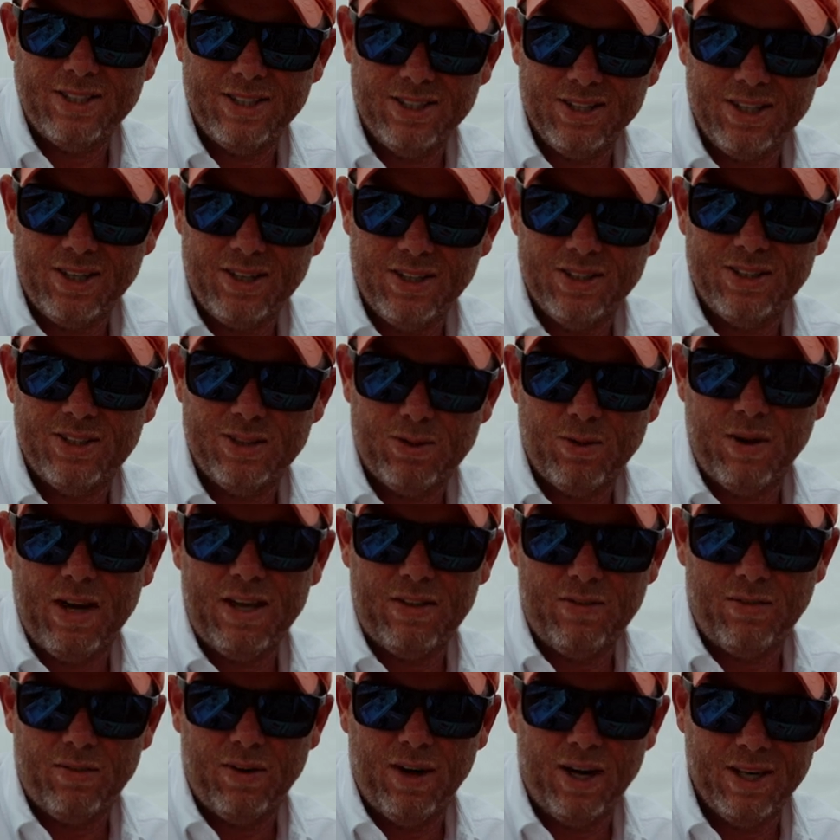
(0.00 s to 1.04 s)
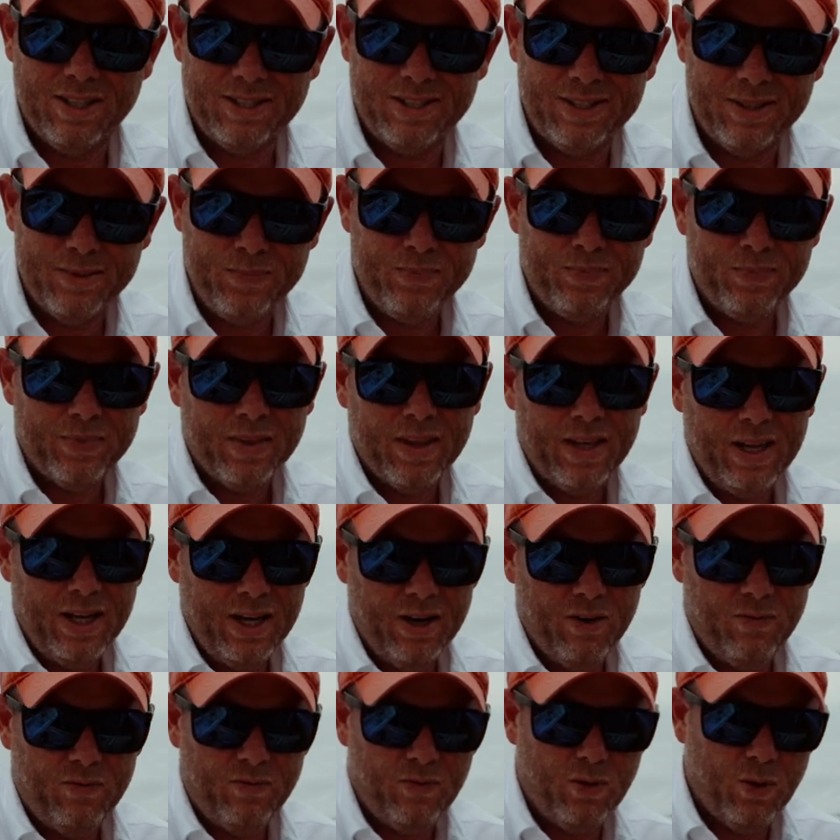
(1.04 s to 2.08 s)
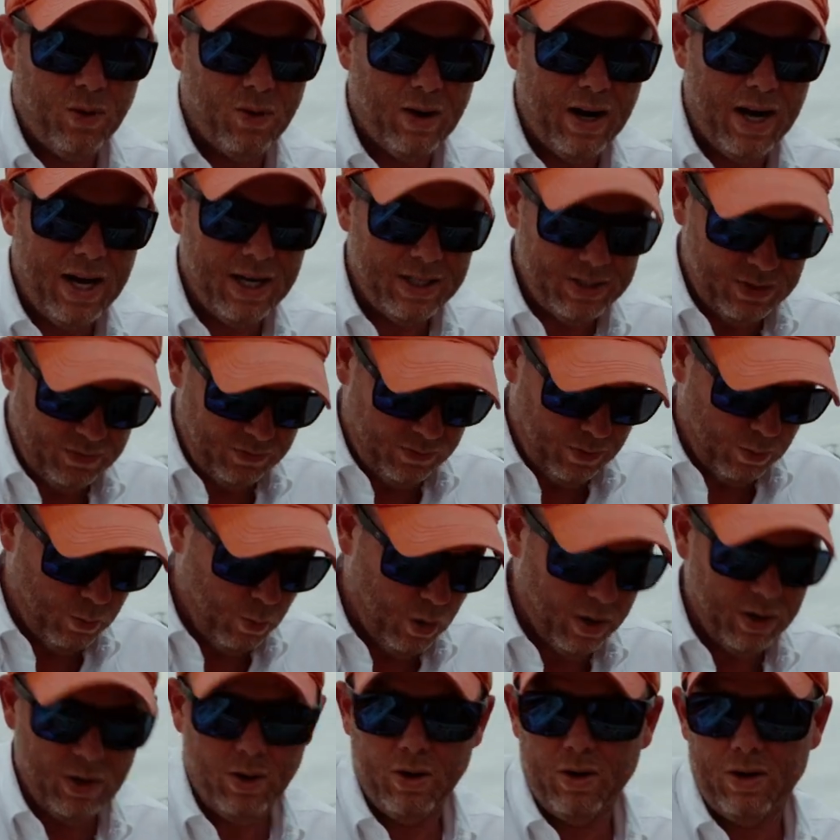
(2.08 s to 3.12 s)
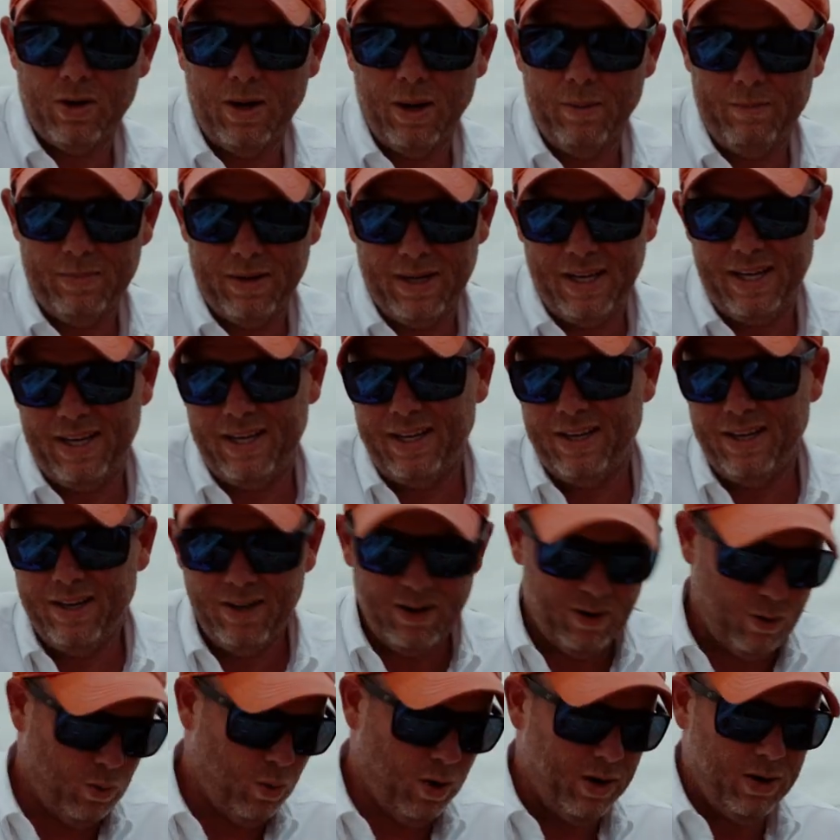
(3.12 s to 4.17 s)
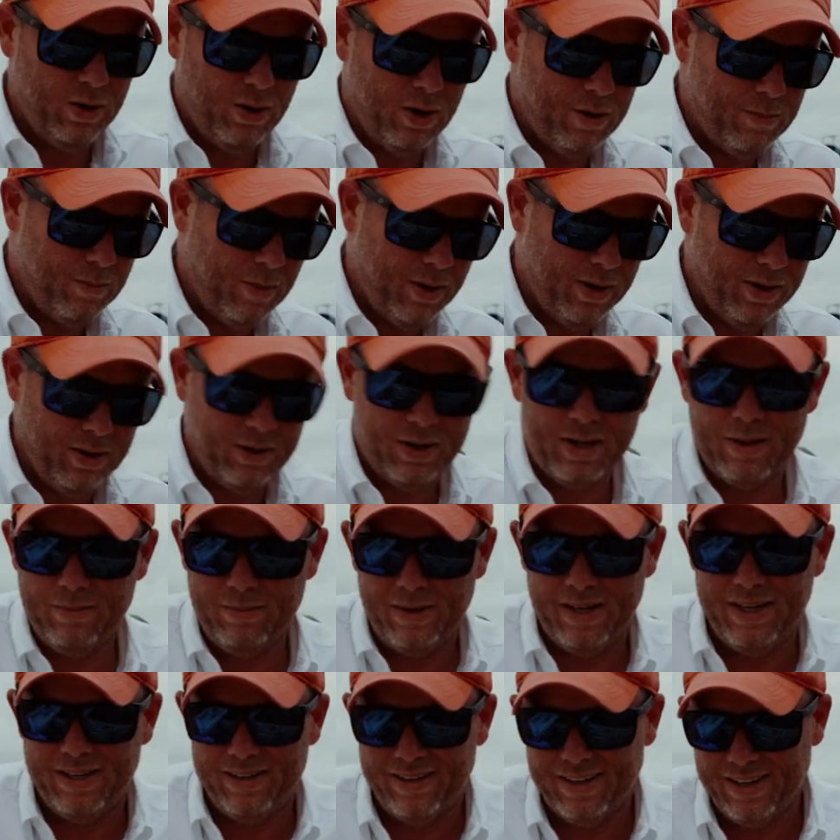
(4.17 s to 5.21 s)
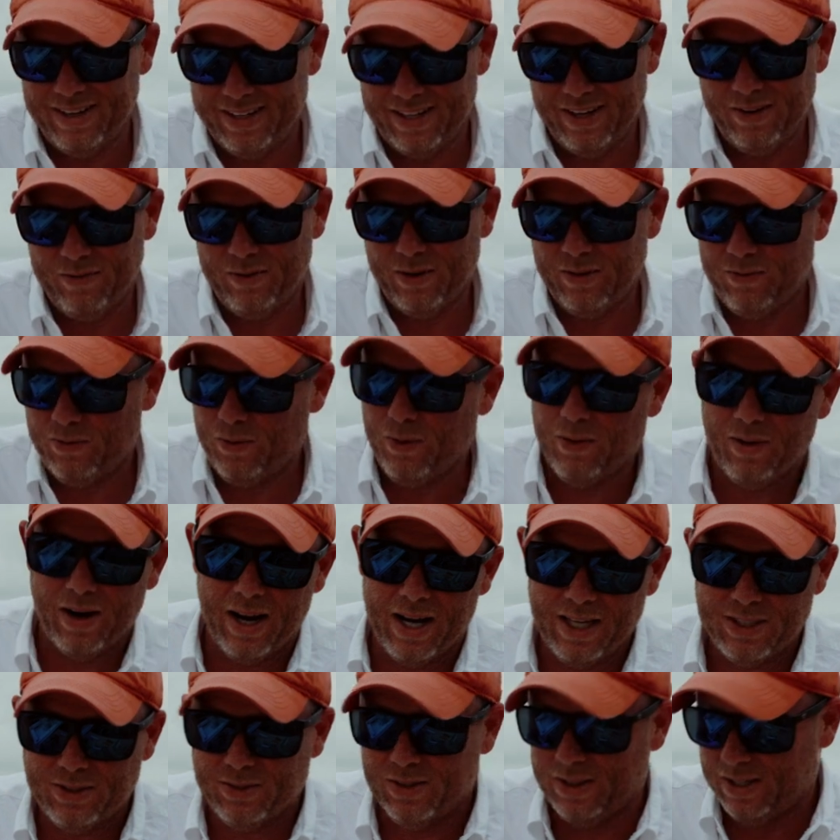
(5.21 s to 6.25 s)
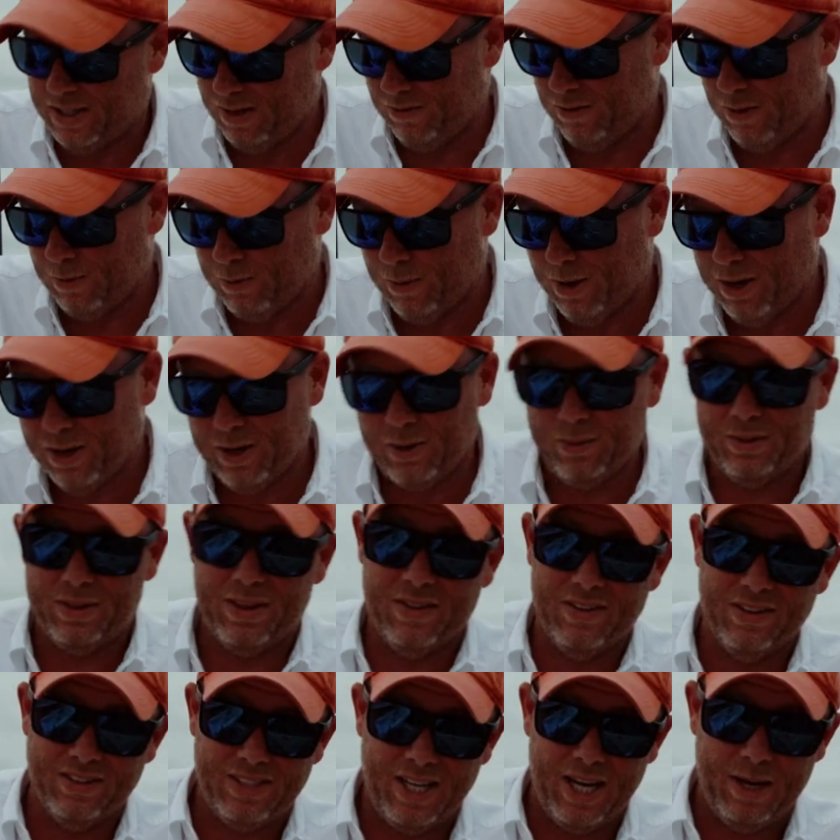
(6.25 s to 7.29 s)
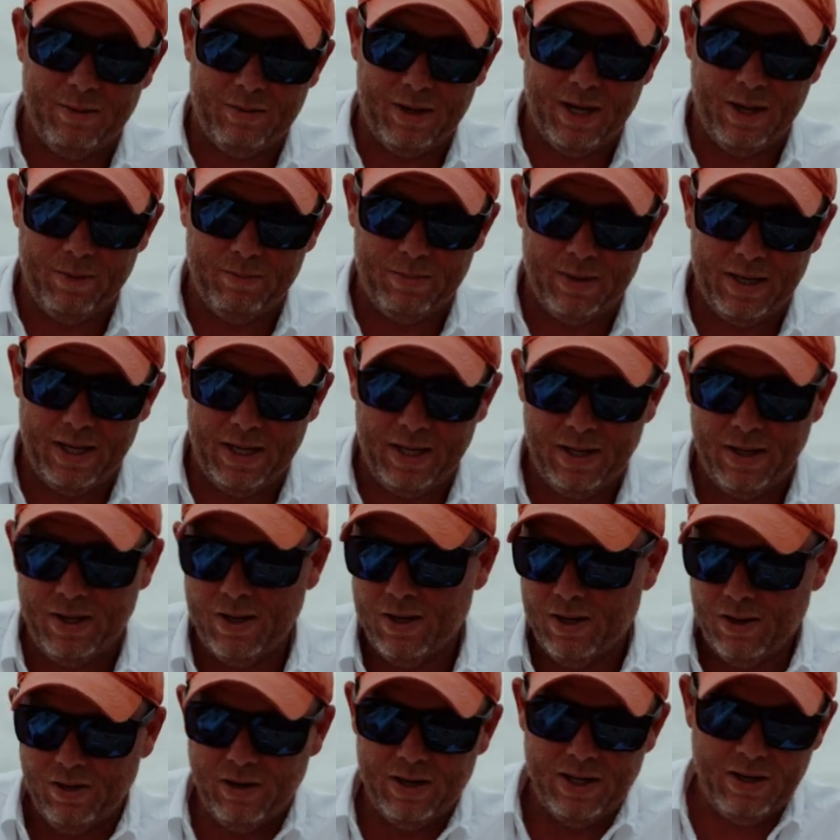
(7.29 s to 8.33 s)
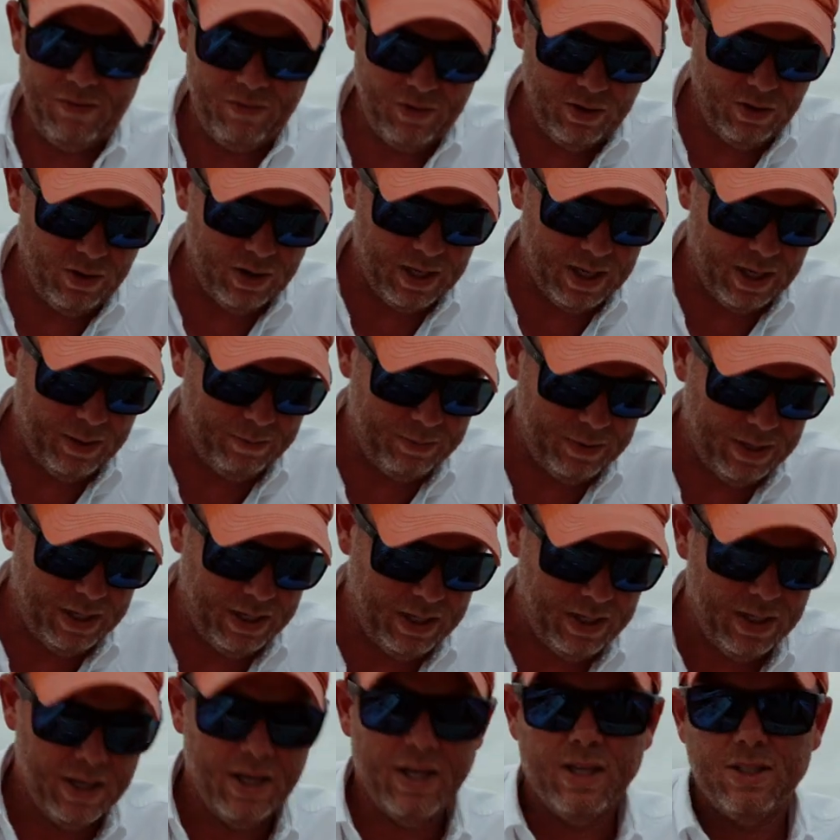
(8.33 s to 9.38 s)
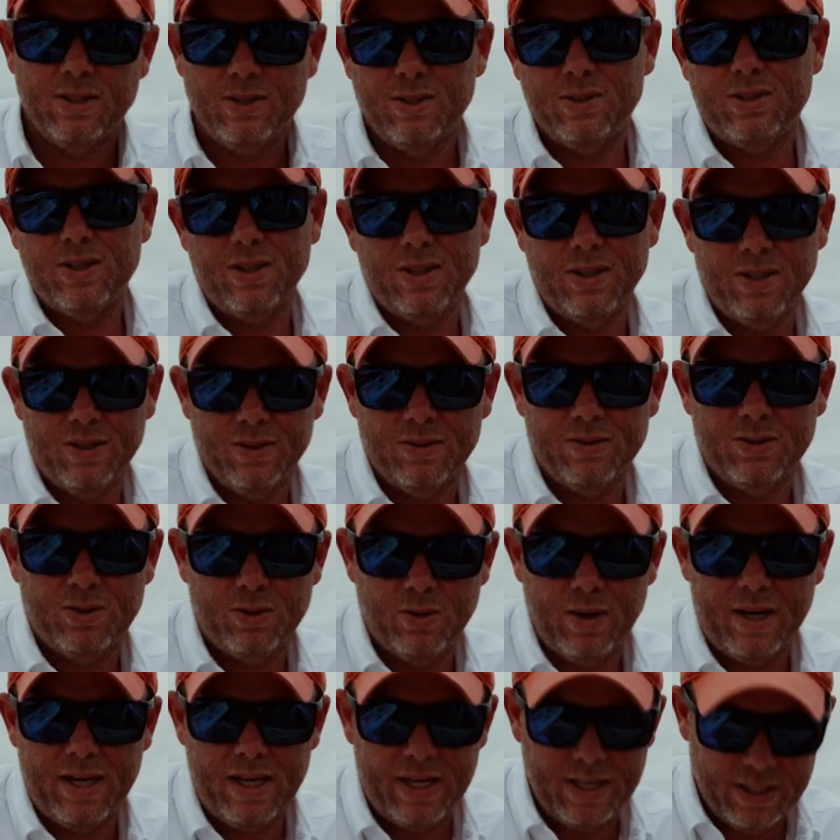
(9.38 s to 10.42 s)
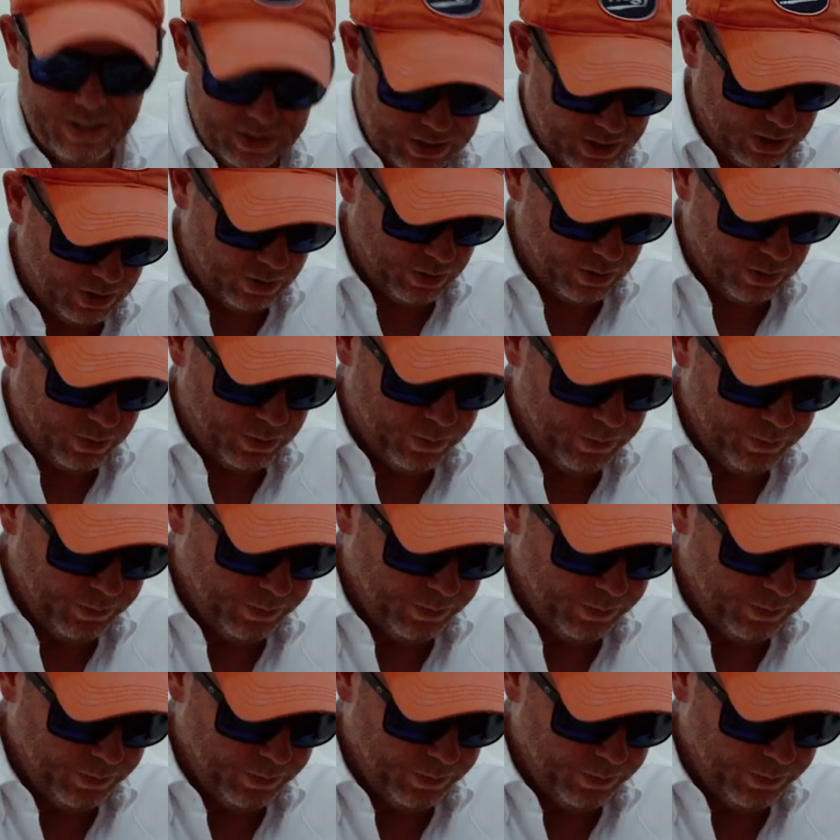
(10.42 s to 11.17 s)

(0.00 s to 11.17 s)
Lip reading: is a good strength for us. 4X from one hook company or one hook model can mean a different 4X with a different model within the same company or a different hook company. So it's a little tricky to